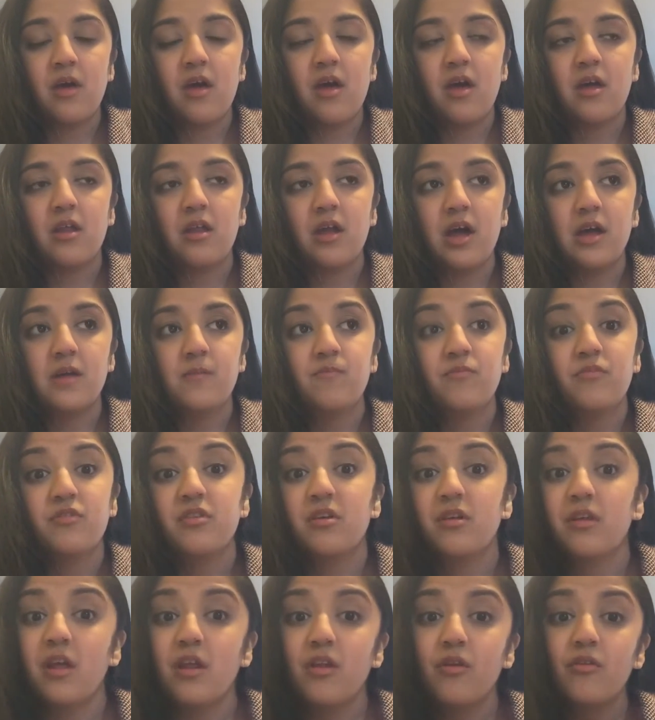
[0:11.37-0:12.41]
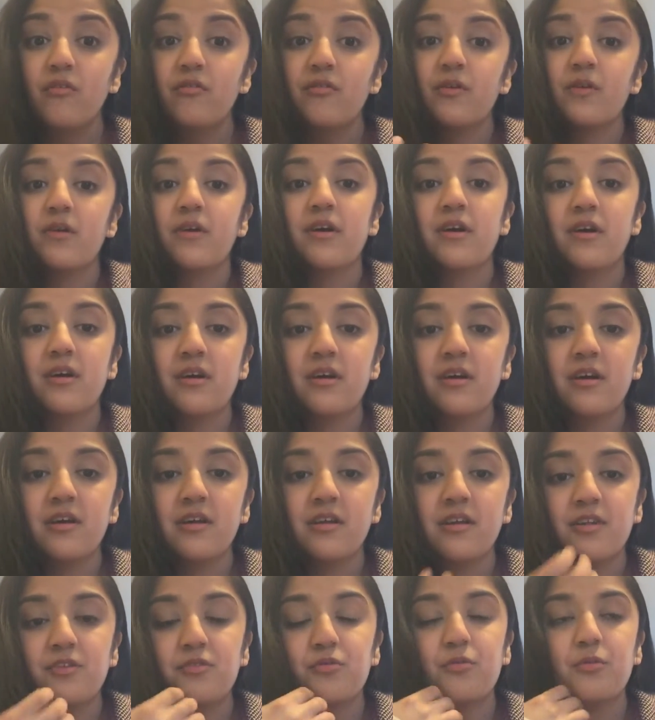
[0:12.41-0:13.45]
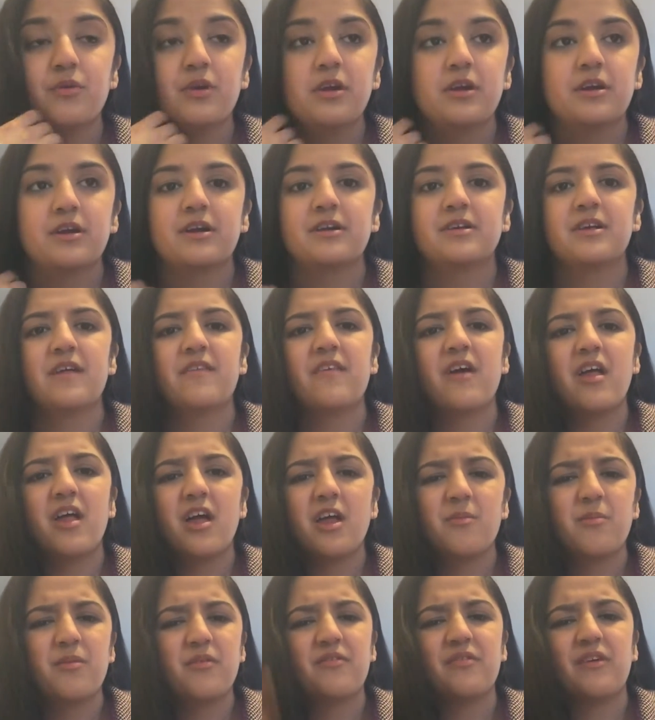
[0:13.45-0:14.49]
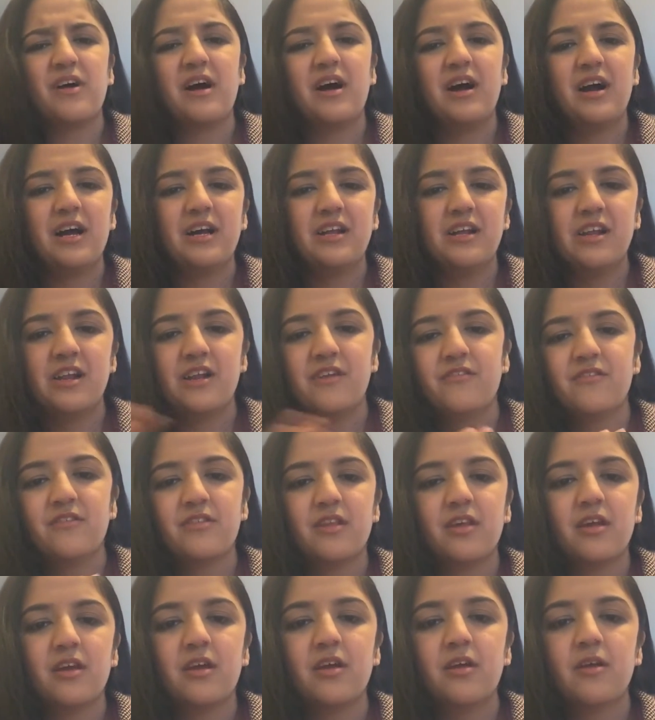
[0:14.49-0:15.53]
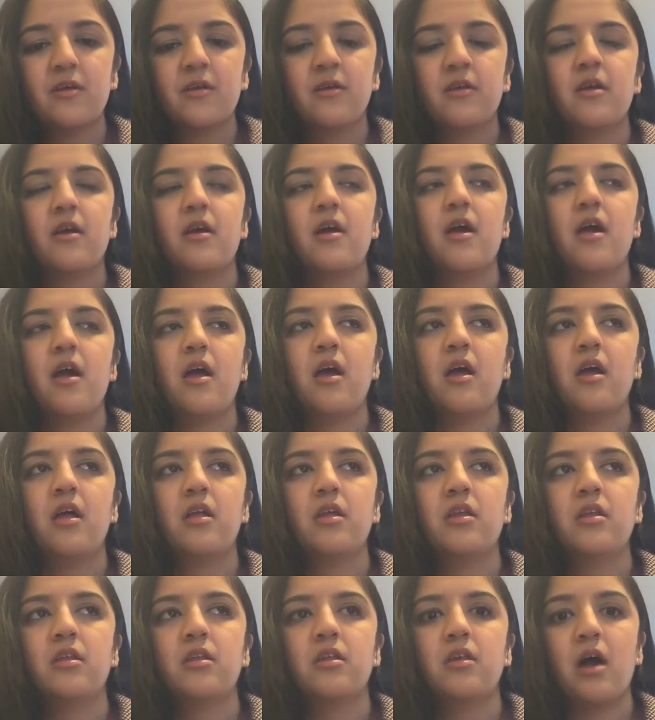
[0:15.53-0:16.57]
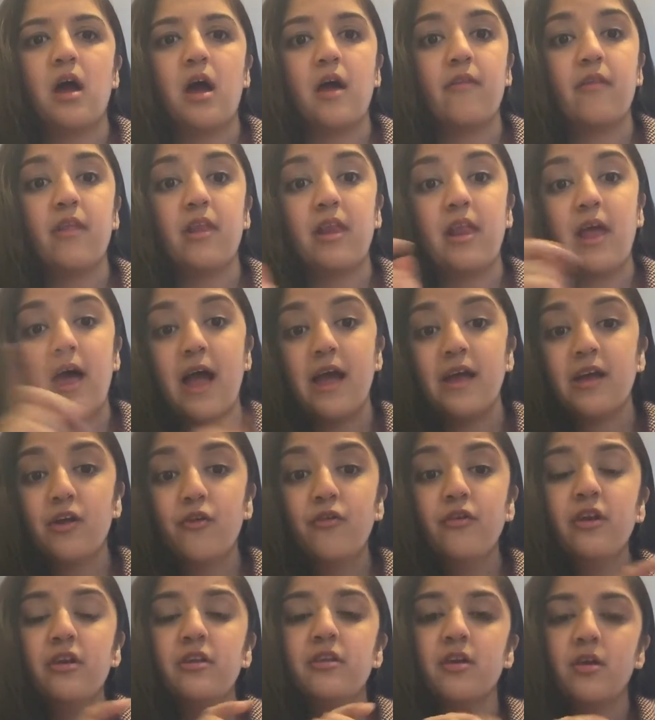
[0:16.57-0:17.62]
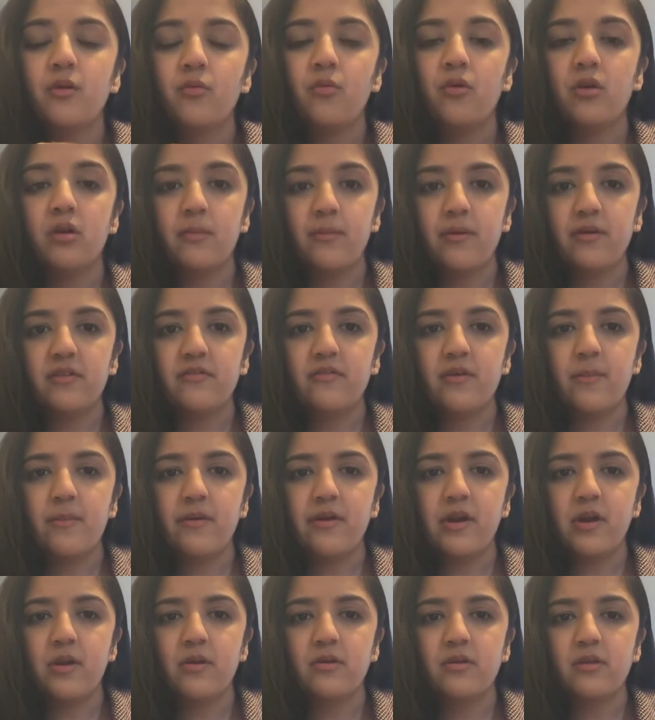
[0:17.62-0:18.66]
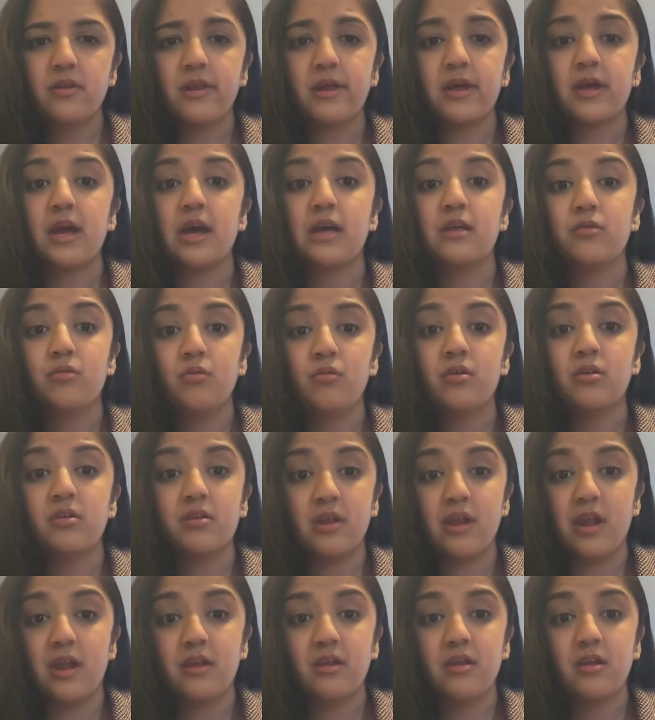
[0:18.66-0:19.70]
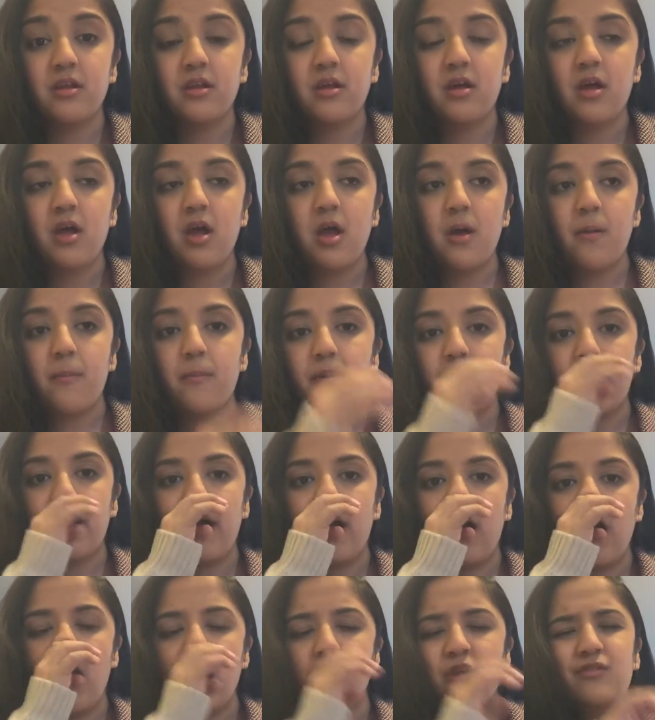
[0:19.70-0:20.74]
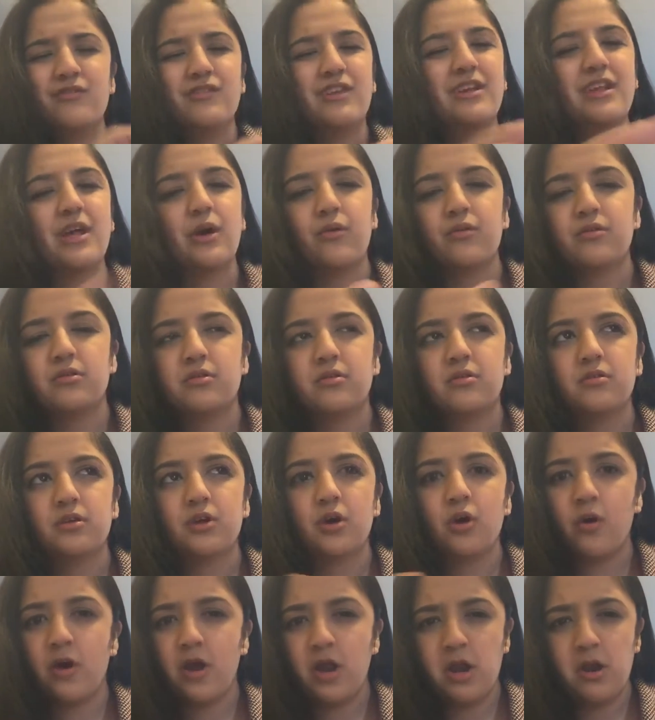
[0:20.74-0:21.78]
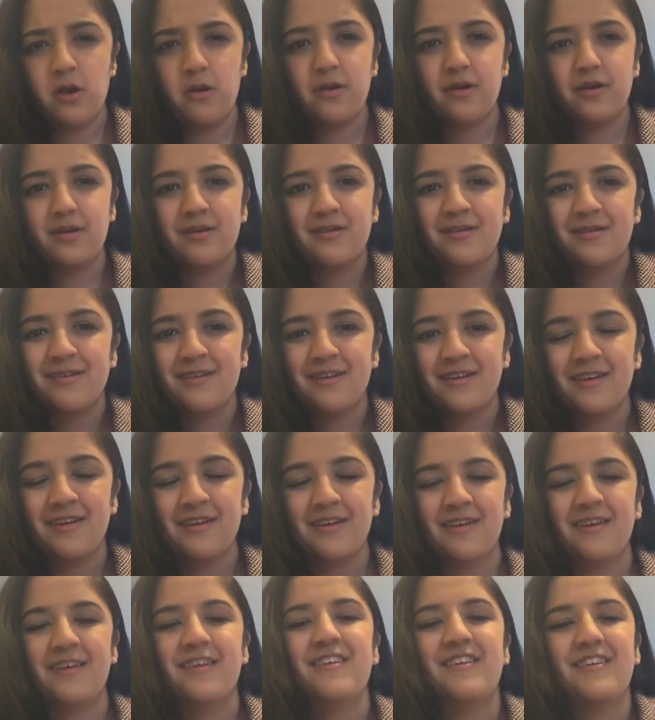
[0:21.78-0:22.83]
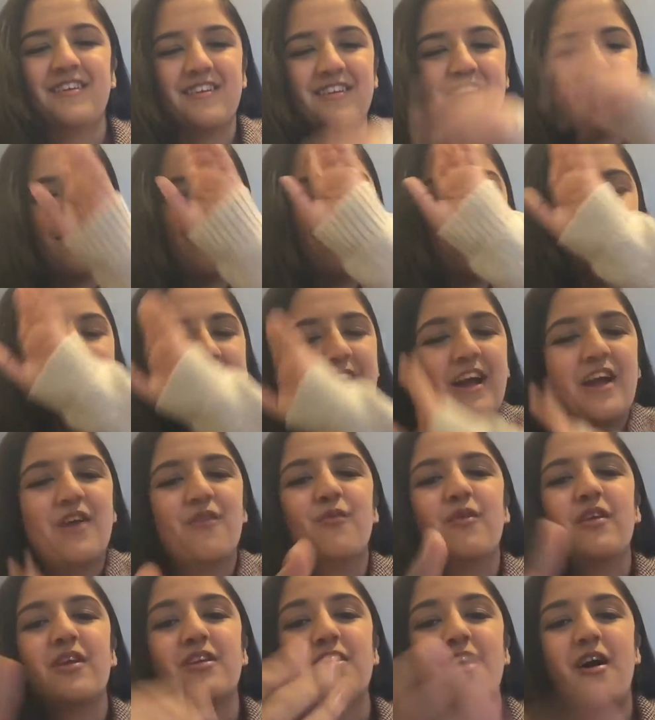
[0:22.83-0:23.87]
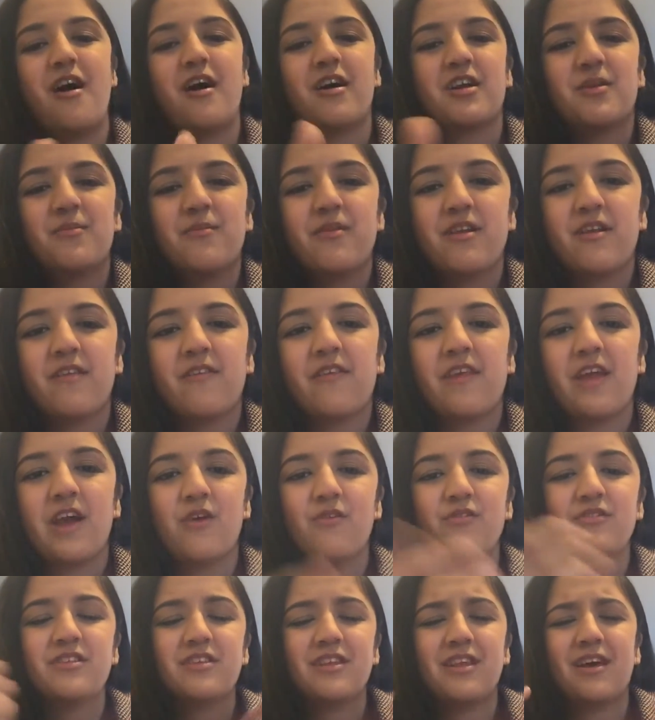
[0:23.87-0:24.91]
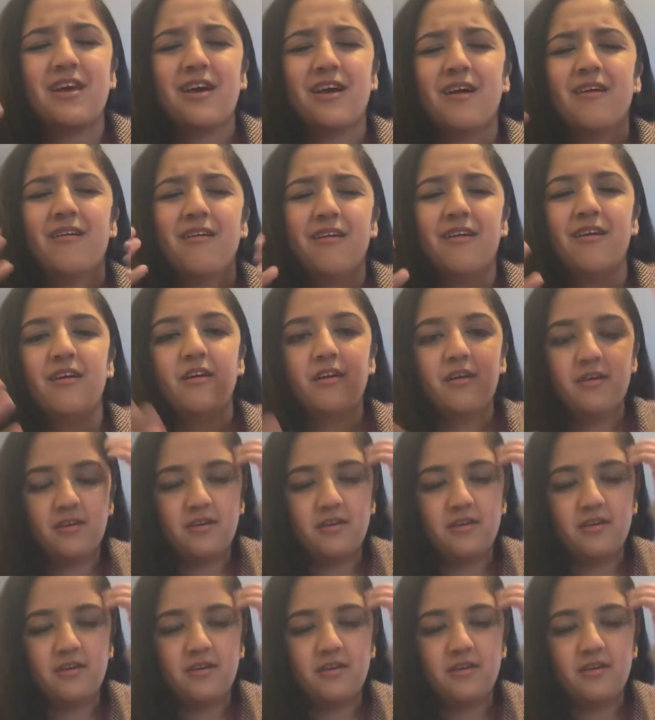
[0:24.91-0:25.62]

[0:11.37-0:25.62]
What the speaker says: and I'm still not over it. And it's weird because I thought I'd be fine and everything. And I already did one about the vampires like as soon as it ended, but I don't think that was coherent or like I really talked about anything. I was just like, ugh.